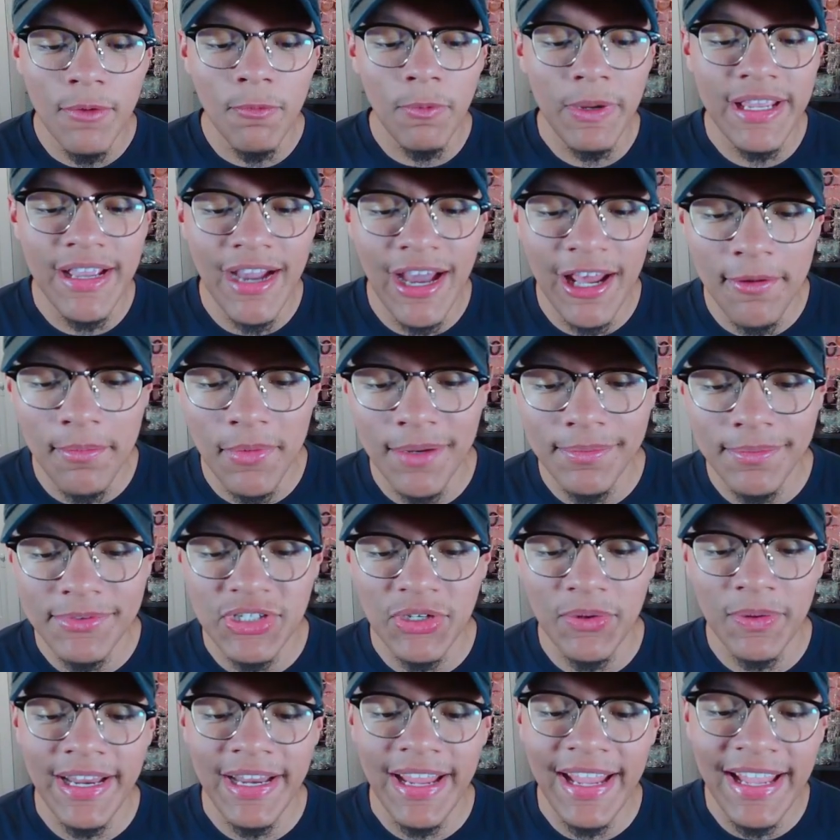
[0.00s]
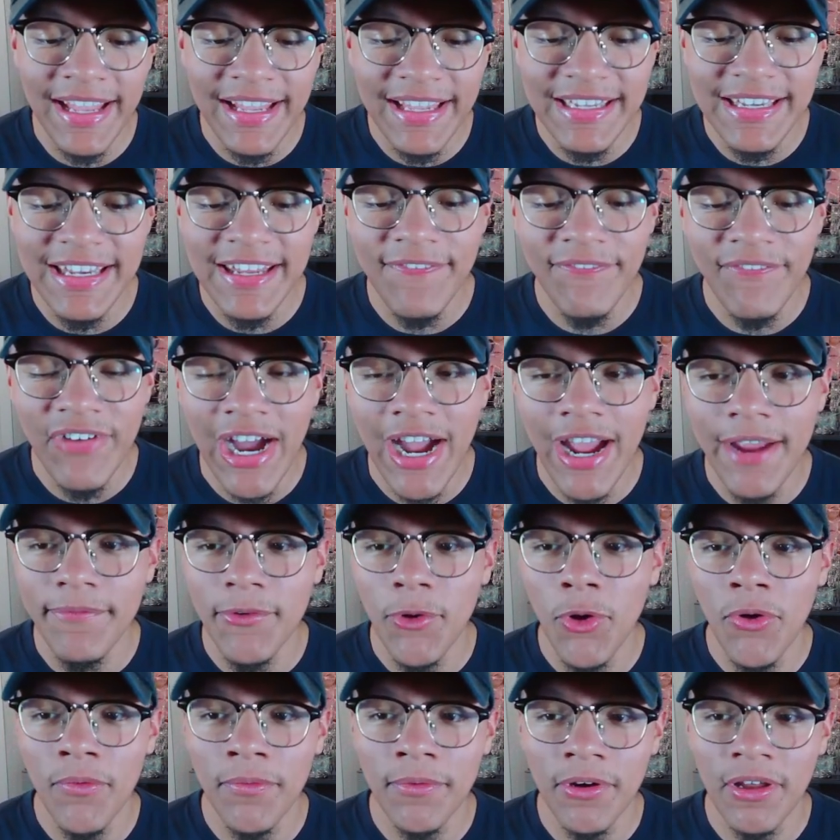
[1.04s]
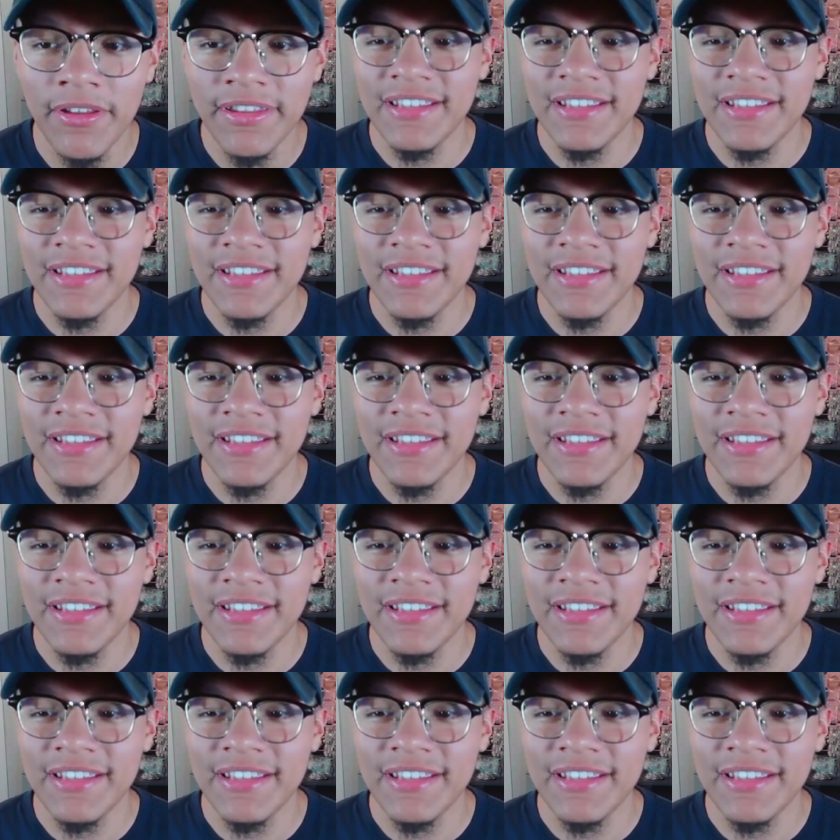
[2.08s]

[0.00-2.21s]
We got him up to an 85 overall.